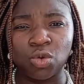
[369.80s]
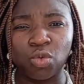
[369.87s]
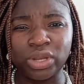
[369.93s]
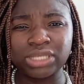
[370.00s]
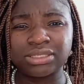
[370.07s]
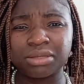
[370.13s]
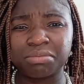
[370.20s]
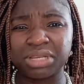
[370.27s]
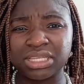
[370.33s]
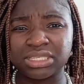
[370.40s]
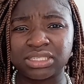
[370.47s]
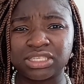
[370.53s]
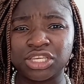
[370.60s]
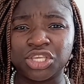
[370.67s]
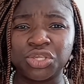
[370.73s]
When
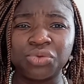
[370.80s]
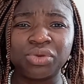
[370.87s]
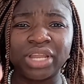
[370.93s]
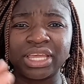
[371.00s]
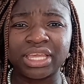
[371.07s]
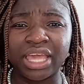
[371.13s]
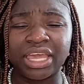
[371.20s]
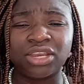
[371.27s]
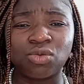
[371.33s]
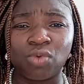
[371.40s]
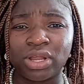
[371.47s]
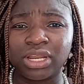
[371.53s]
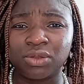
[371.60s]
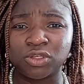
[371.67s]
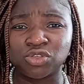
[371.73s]
somebody's sick, you laying hand,
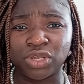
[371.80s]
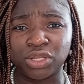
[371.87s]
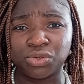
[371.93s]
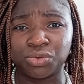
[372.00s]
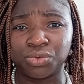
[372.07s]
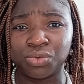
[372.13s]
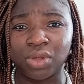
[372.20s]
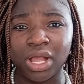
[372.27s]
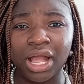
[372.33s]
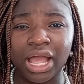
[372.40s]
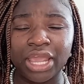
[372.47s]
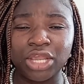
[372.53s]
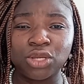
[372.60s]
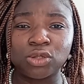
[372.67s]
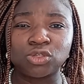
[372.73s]
what are you trying to do?
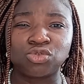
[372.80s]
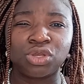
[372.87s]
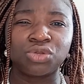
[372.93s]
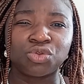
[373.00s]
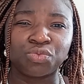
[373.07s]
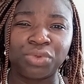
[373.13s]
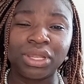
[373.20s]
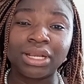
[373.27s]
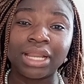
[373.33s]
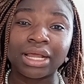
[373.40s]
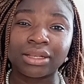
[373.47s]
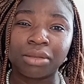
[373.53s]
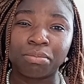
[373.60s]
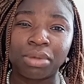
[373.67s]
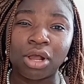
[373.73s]
Are you not trying to bring
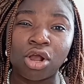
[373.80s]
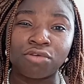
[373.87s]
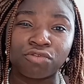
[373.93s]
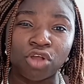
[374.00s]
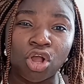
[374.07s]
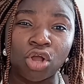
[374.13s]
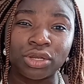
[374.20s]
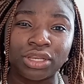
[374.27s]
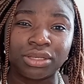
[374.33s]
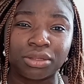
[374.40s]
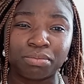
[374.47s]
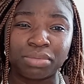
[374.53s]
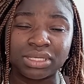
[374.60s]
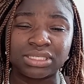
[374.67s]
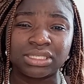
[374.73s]
like the power of God in the
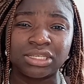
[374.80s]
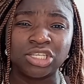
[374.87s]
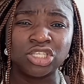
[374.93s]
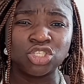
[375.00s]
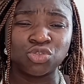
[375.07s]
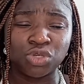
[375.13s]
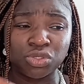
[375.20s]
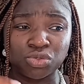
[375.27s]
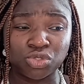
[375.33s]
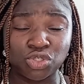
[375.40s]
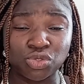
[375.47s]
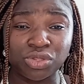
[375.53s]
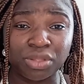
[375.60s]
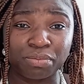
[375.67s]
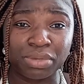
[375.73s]
person, trying to
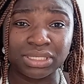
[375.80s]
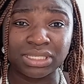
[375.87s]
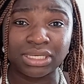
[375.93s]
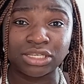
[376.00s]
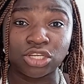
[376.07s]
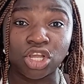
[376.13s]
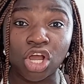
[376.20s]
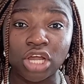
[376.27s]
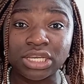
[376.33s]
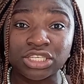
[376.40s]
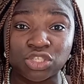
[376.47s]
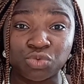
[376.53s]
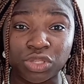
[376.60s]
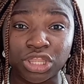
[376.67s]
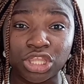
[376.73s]
show the person that God
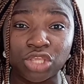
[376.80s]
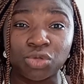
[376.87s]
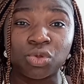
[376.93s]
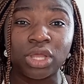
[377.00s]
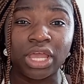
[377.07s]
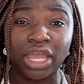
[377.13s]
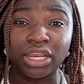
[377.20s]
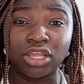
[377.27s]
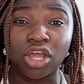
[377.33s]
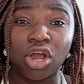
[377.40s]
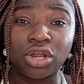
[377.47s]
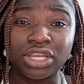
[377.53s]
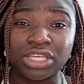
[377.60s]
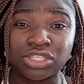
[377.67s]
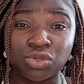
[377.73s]
is with you and
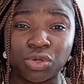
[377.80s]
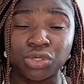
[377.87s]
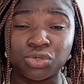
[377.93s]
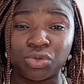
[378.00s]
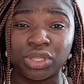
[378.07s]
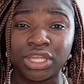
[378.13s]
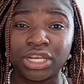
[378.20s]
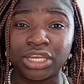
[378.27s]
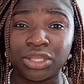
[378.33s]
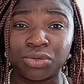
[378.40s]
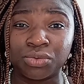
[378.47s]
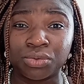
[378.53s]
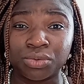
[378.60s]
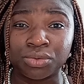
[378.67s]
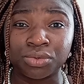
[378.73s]
God is going to heal
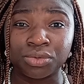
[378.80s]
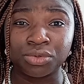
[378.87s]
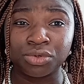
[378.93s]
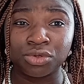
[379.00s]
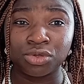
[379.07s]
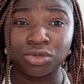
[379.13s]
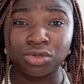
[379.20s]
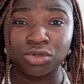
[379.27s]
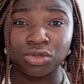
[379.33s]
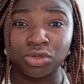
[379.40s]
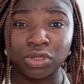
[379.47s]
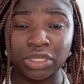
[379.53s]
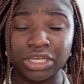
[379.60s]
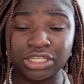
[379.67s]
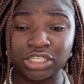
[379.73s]
you?
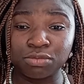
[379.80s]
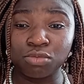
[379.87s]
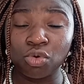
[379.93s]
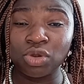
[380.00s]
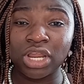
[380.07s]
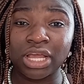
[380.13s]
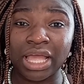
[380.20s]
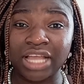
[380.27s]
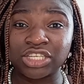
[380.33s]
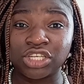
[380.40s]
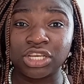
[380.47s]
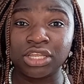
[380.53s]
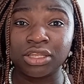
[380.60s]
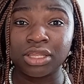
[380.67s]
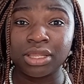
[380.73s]
It's more like
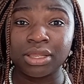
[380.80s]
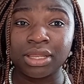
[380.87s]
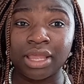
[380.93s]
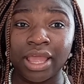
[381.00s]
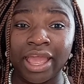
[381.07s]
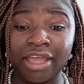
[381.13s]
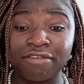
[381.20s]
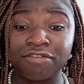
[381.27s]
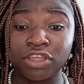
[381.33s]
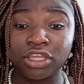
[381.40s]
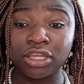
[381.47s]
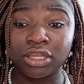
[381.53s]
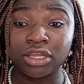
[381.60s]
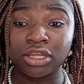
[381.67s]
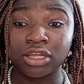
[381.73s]
actually
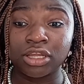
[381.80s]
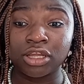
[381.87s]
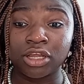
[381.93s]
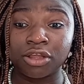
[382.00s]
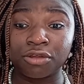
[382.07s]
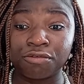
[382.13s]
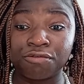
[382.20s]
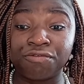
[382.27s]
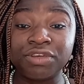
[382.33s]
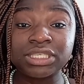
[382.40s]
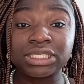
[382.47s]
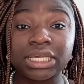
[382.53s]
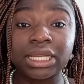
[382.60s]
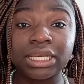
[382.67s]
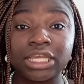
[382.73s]
having
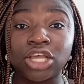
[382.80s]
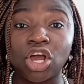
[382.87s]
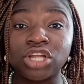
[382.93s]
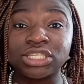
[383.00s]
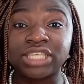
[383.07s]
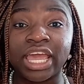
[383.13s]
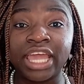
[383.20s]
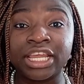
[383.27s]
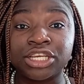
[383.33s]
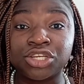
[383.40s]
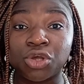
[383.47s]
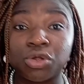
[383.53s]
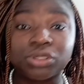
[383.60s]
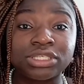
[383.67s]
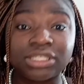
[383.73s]
physically God's
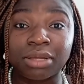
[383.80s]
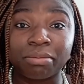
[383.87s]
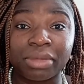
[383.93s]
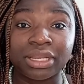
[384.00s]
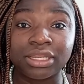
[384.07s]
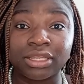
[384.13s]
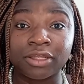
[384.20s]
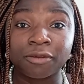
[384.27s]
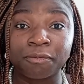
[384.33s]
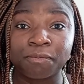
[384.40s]
hand on somebody